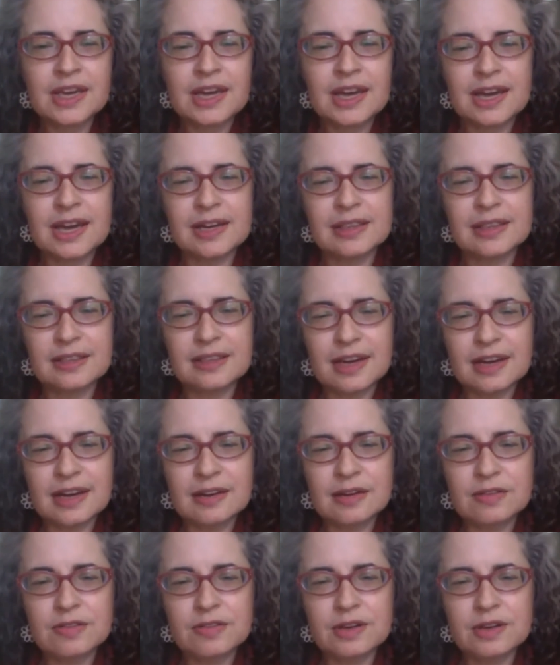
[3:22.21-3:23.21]
And
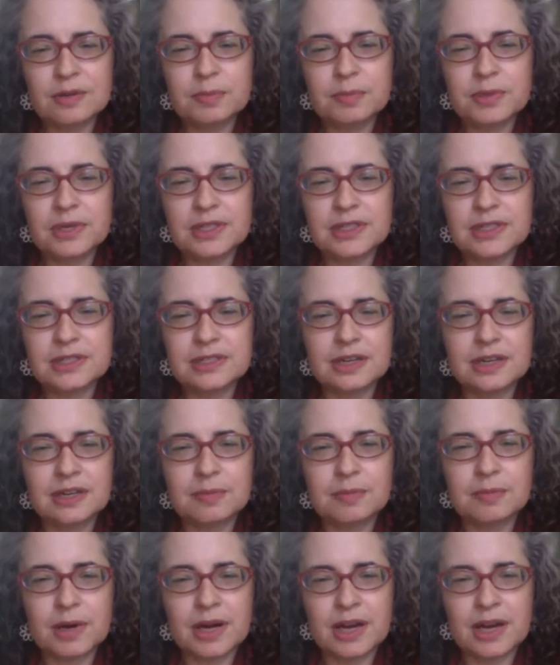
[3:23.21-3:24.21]
that therapy is
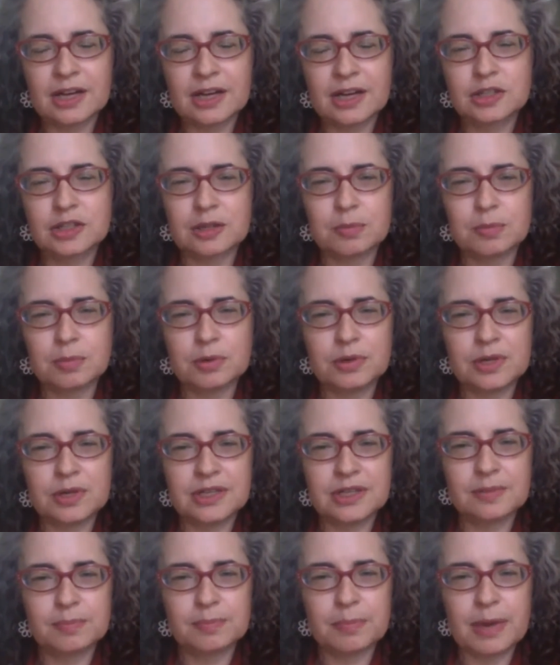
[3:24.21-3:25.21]
done by actually
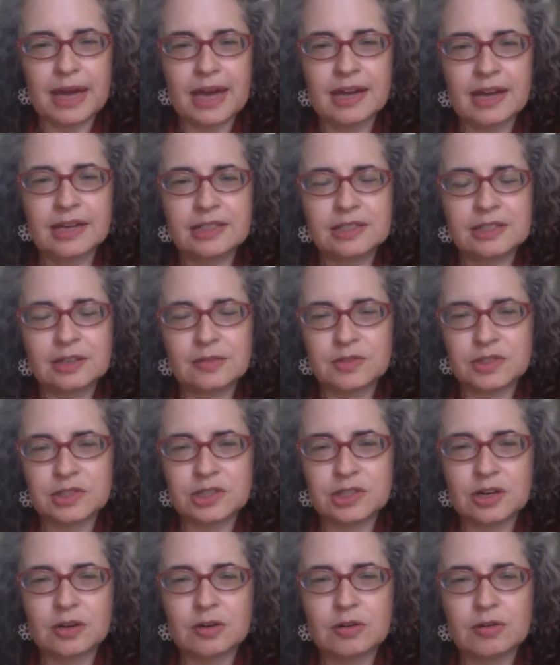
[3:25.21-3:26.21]
putting bags of
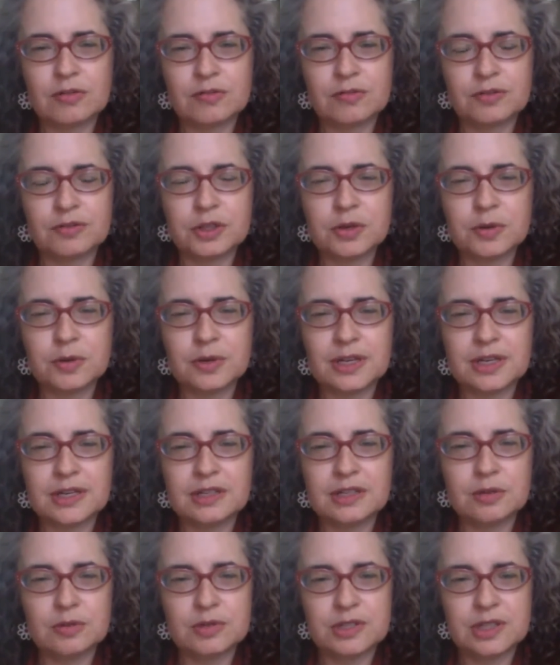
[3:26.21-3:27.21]
sterile fluid,
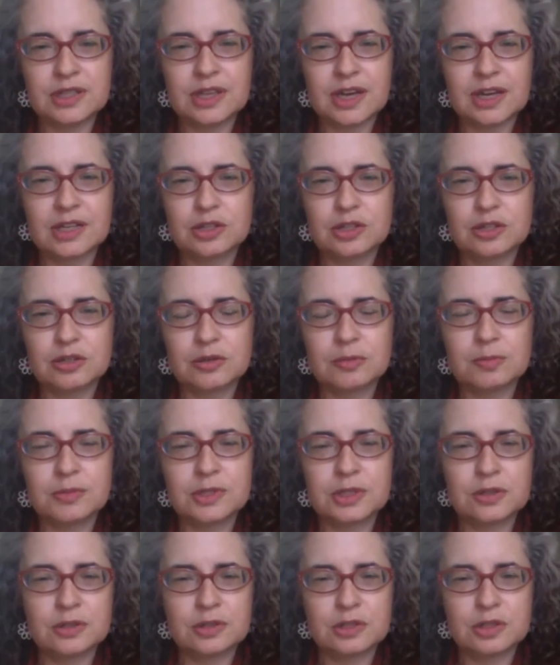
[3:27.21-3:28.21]
using that tube
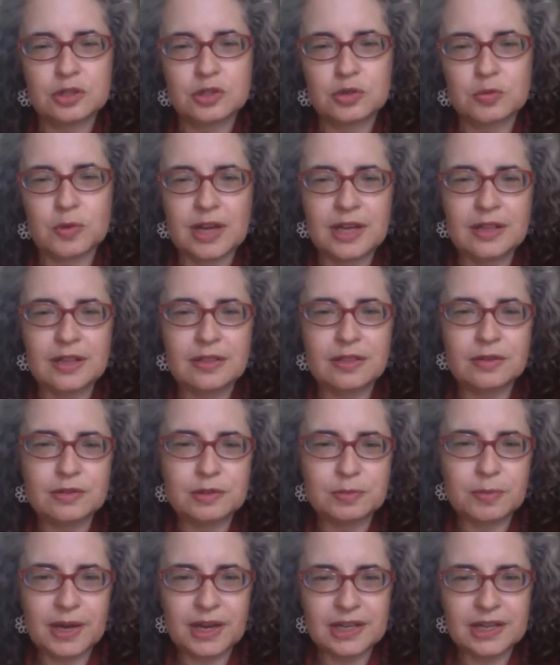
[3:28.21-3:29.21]
to drain those
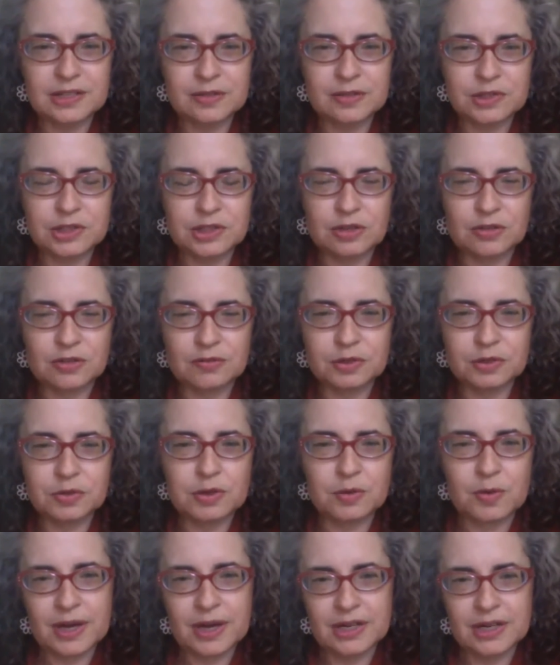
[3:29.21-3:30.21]
bags of sterile
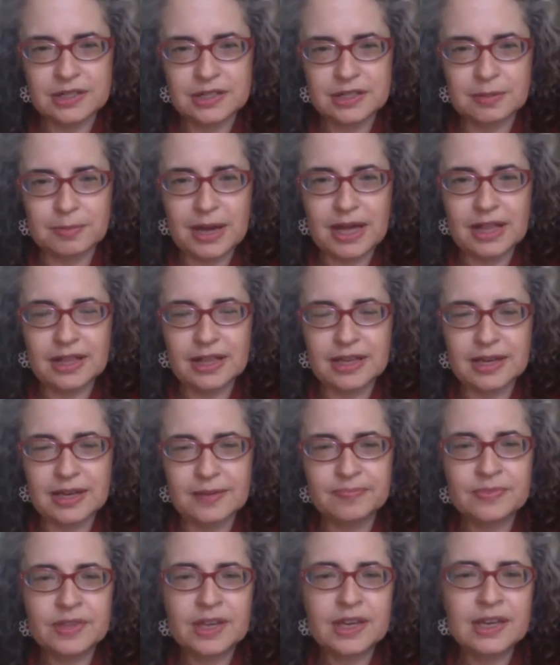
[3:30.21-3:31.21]
fluid right into the belly,
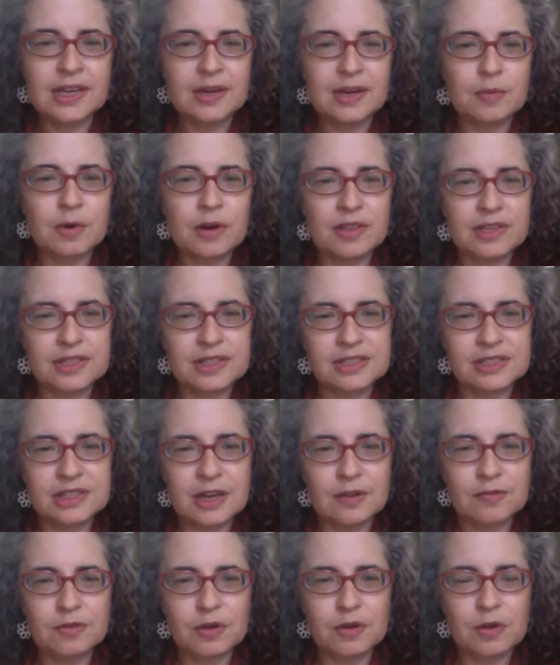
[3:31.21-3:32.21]
where they
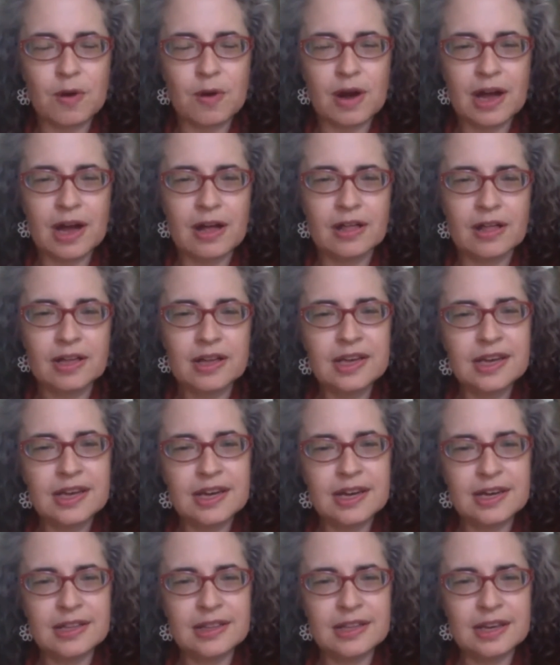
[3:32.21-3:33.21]
stay for a while,
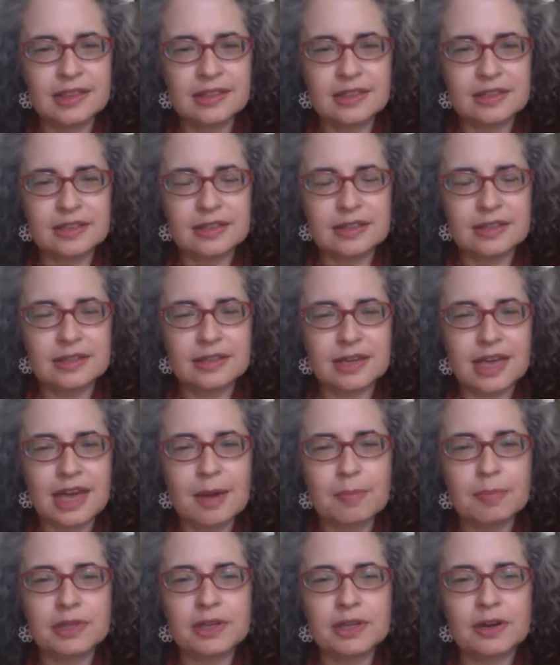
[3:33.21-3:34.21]
and then the
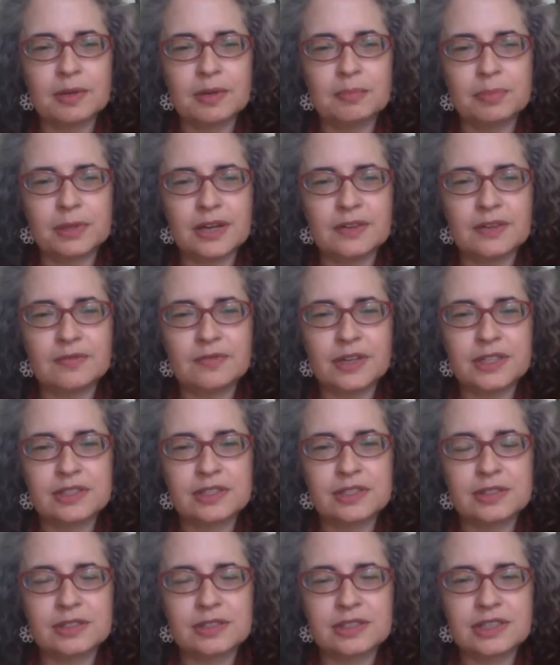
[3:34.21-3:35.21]
capillary blood
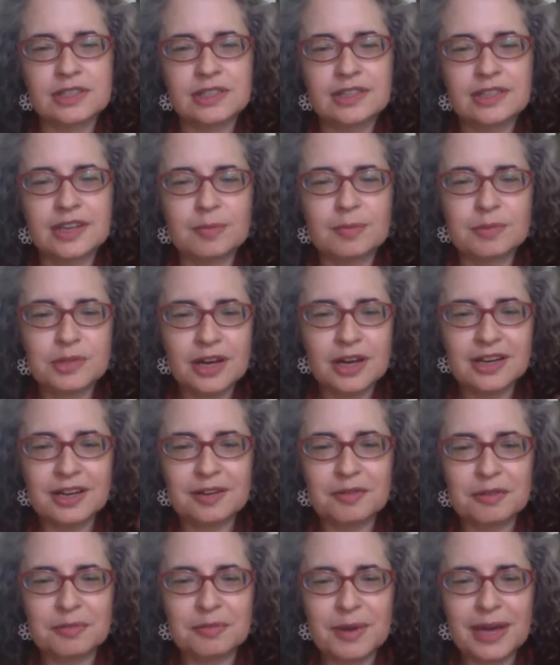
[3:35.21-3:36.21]
vessels, I'm talking
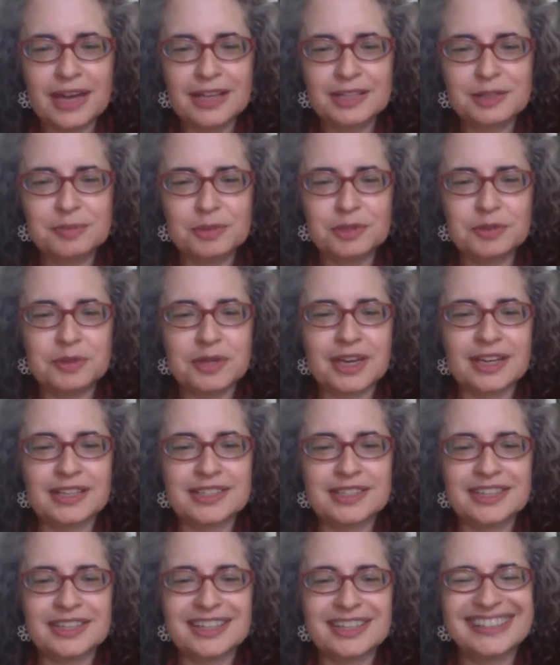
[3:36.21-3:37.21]
with my hands but you can't
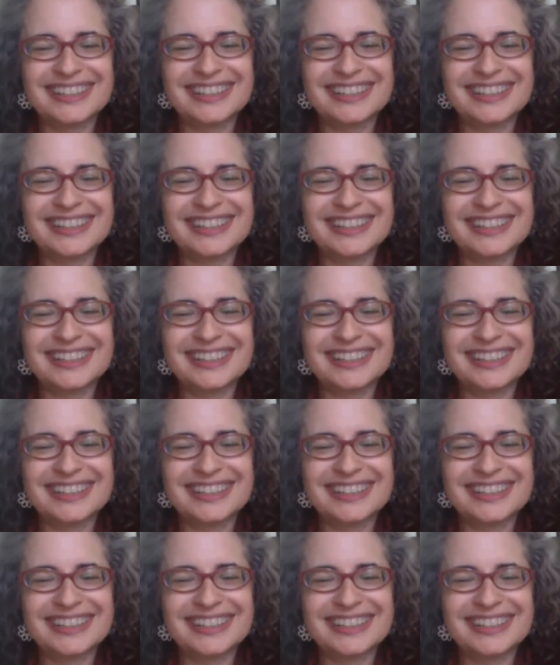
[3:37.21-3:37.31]
see it,